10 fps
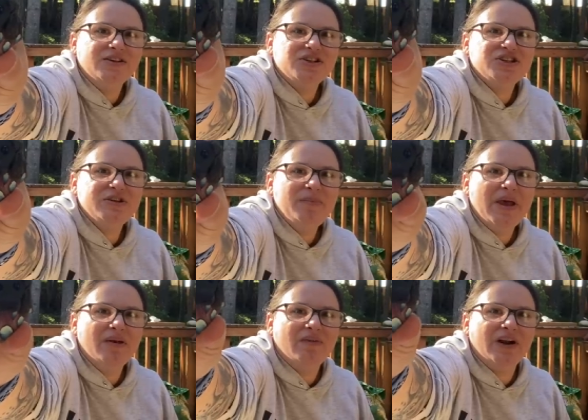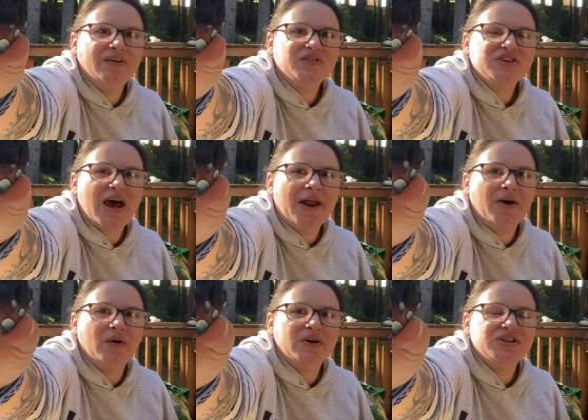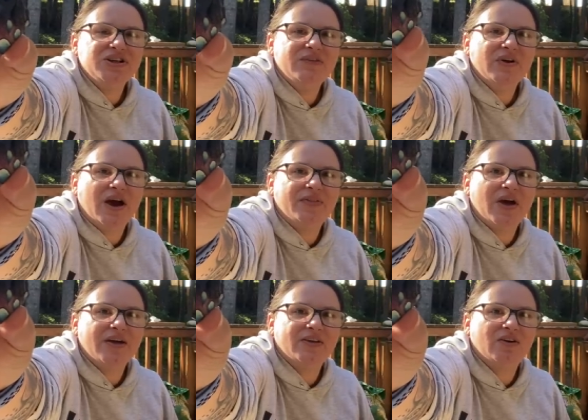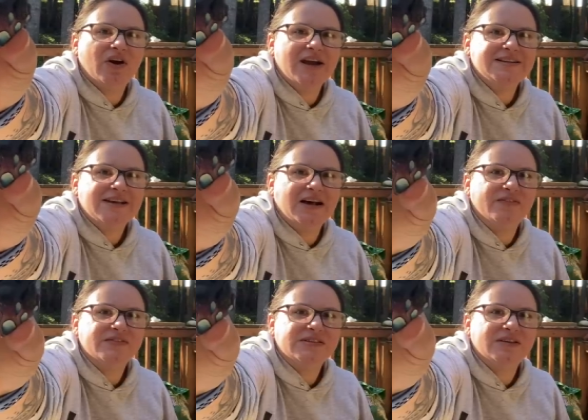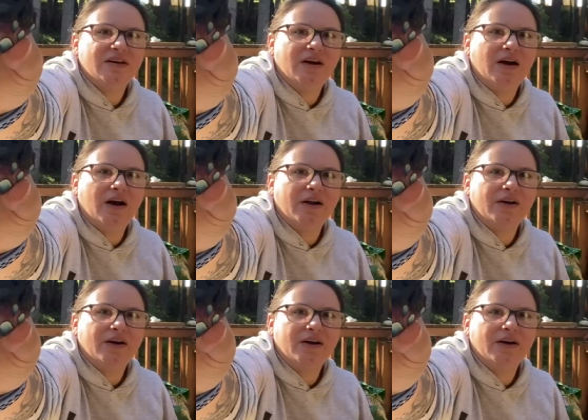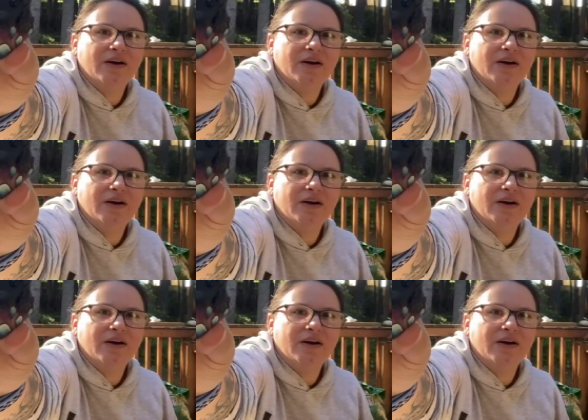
She made one of shadow and she even got like the gray tufts on her.